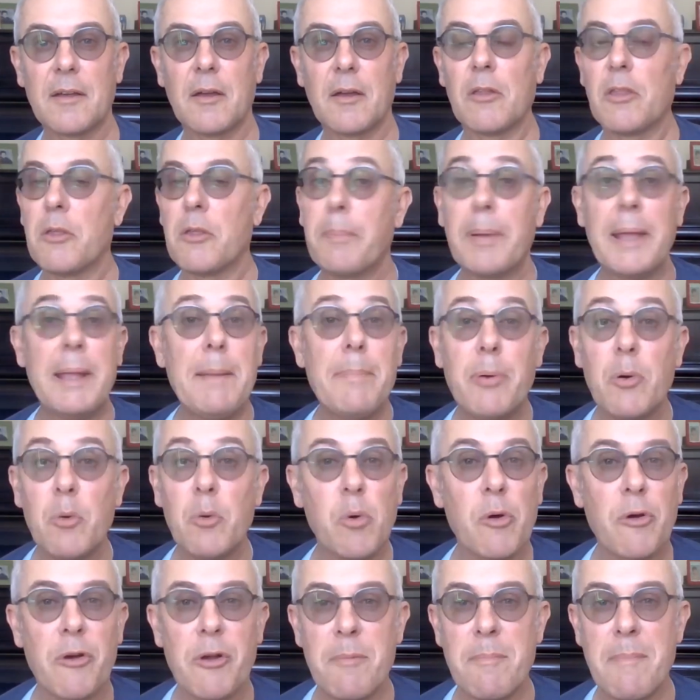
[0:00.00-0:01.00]
The people
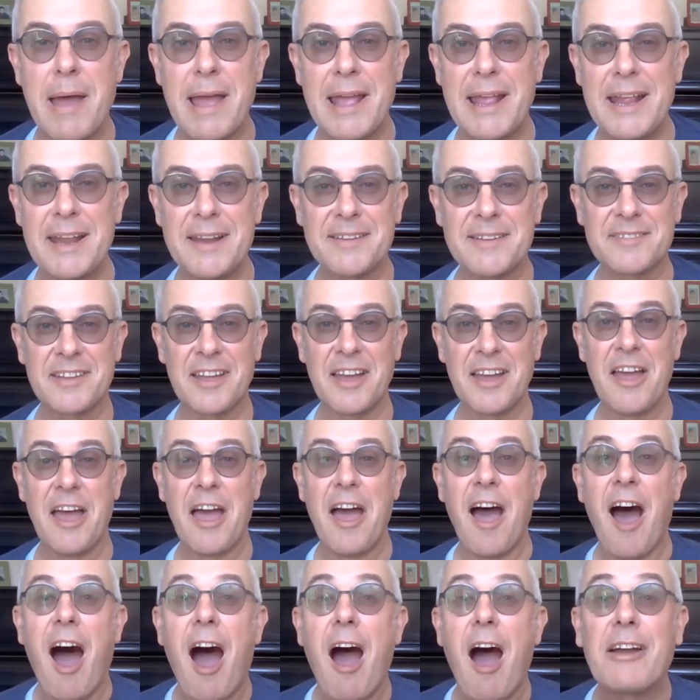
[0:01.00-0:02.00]
were amazed.
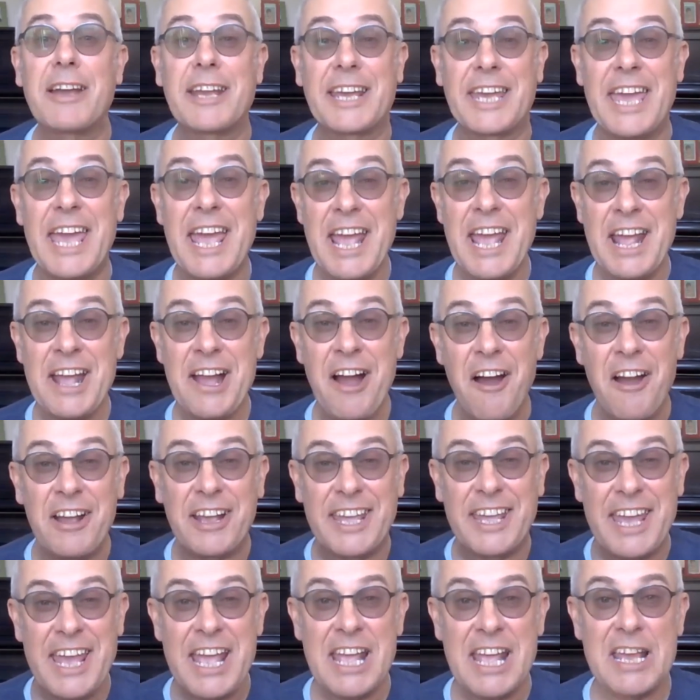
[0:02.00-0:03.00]
Our
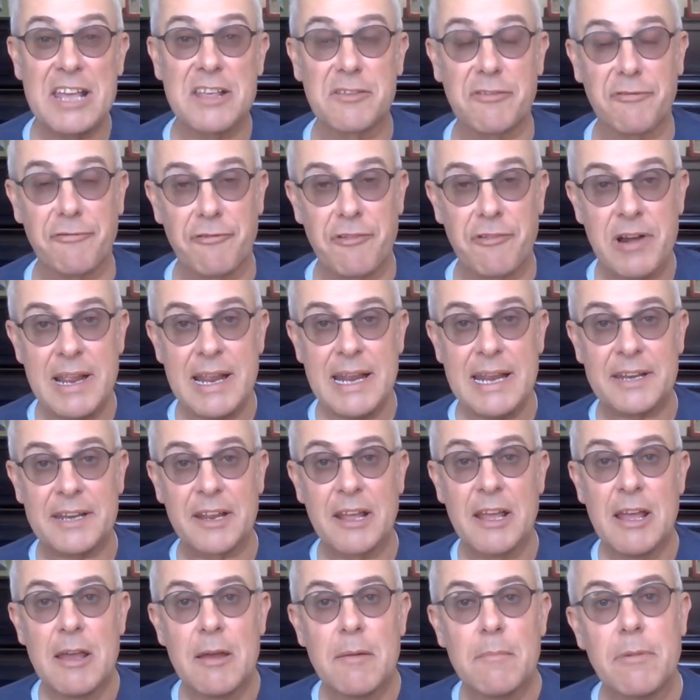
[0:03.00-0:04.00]
king is freed!"
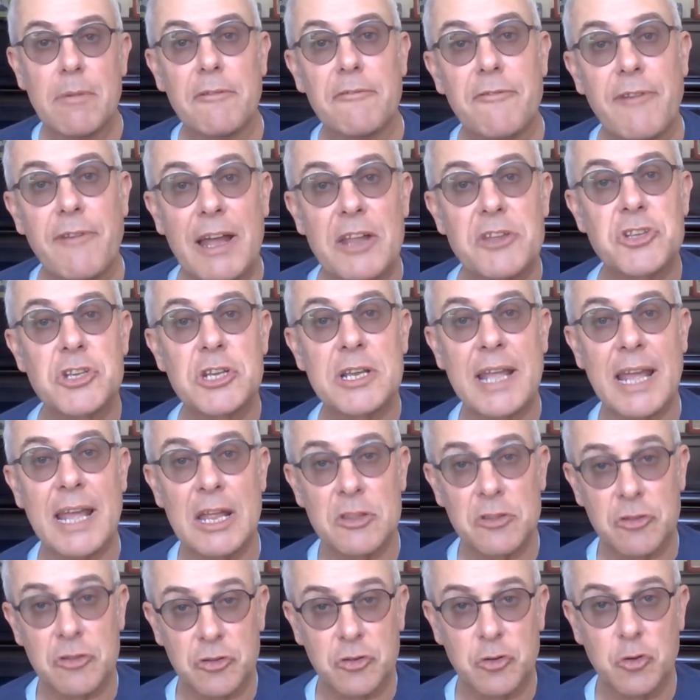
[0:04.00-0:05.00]
But
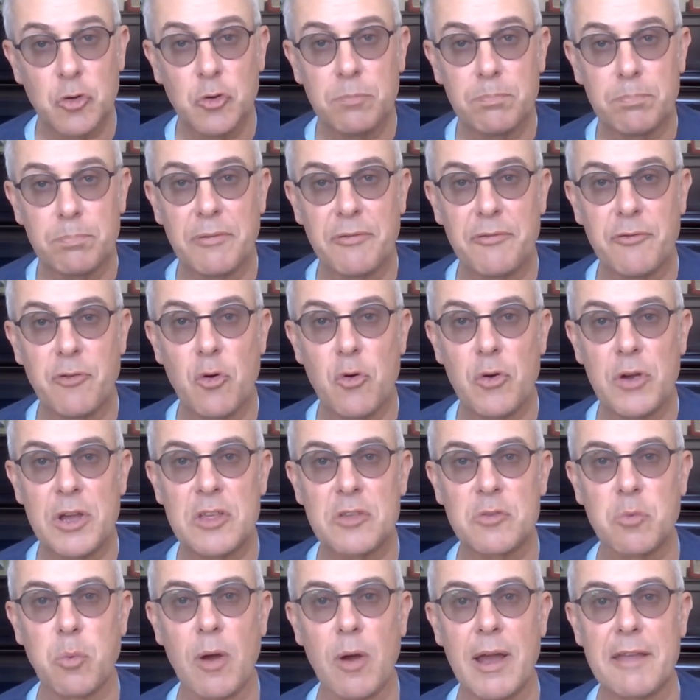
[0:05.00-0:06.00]
Vachagan stood before
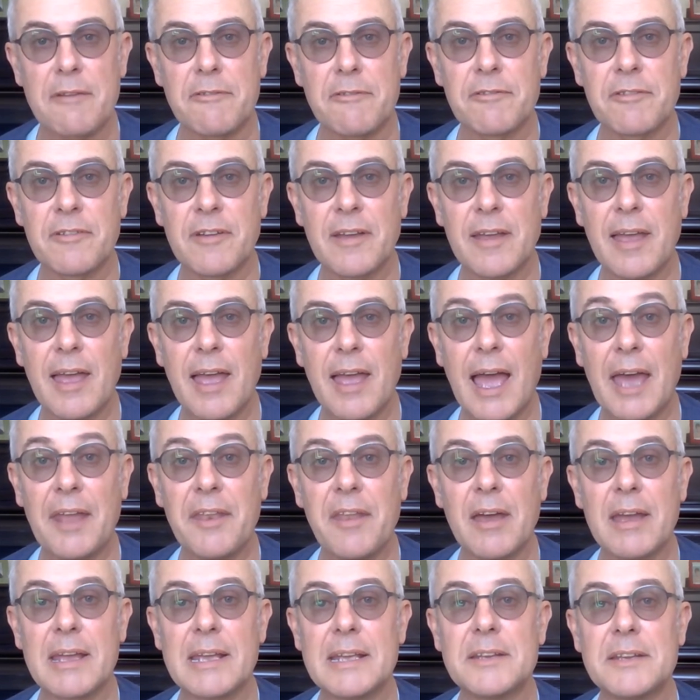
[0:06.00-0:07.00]
his wife,
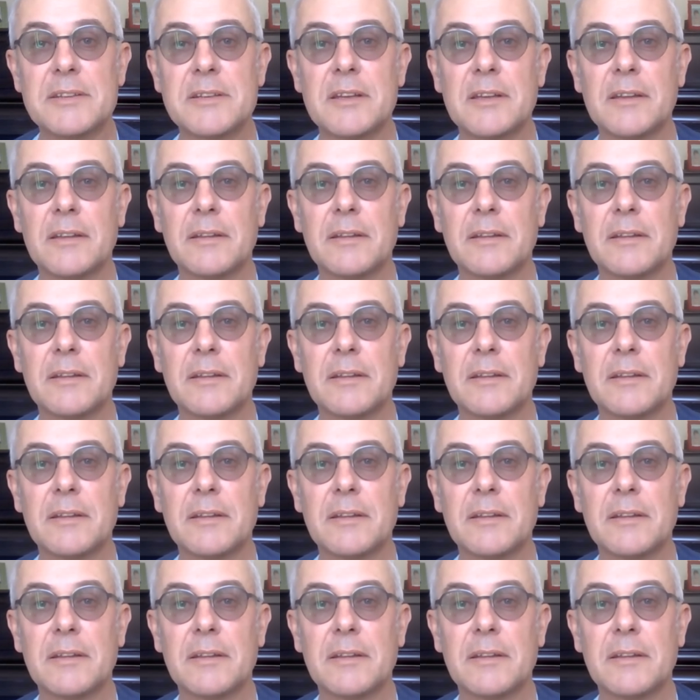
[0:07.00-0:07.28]
Anait.